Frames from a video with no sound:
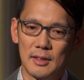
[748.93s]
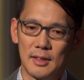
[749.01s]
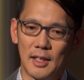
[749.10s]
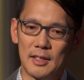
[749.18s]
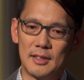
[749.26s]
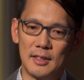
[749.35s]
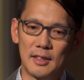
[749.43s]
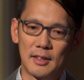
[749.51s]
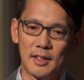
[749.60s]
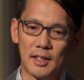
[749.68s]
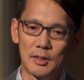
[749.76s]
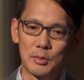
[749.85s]
the idea
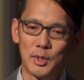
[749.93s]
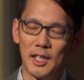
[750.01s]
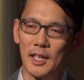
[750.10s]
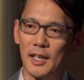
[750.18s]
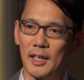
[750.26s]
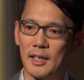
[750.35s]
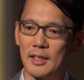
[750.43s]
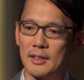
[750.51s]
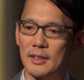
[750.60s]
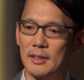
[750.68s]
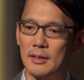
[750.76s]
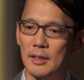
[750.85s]
that we
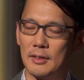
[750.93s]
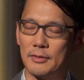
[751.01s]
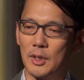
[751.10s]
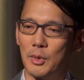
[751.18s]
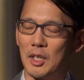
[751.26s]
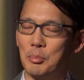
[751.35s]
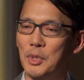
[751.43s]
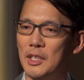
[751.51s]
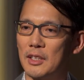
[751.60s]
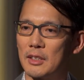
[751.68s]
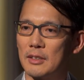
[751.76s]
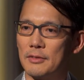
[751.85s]
had of, around
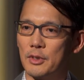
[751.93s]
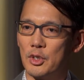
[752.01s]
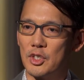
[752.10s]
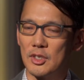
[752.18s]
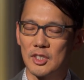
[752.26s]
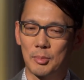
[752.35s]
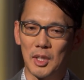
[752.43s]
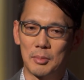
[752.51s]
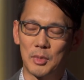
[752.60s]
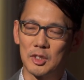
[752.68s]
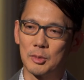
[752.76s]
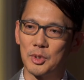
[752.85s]
media convergence,
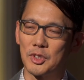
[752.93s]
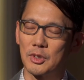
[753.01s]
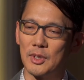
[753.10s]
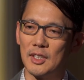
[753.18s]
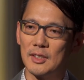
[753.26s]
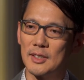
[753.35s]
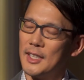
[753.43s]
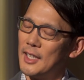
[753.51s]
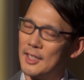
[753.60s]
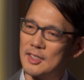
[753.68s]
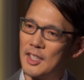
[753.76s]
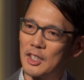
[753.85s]
about multiple screens,
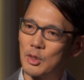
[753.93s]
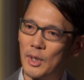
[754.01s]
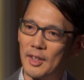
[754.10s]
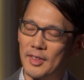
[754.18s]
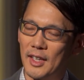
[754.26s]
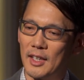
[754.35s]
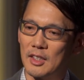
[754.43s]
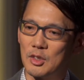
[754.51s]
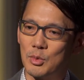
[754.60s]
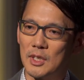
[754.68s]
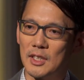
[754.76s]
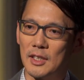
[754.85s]
it's not quite that.
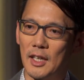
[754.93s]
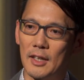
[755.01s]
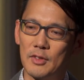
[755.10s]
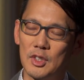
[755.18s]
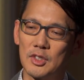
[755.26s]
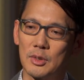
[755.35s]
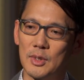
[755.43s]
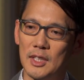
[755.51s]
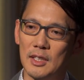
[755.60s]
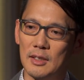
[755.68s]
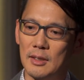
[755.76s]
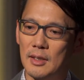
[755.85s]
It's really every
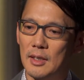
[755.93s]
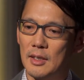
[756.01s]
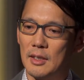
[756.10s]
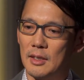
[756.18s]
screen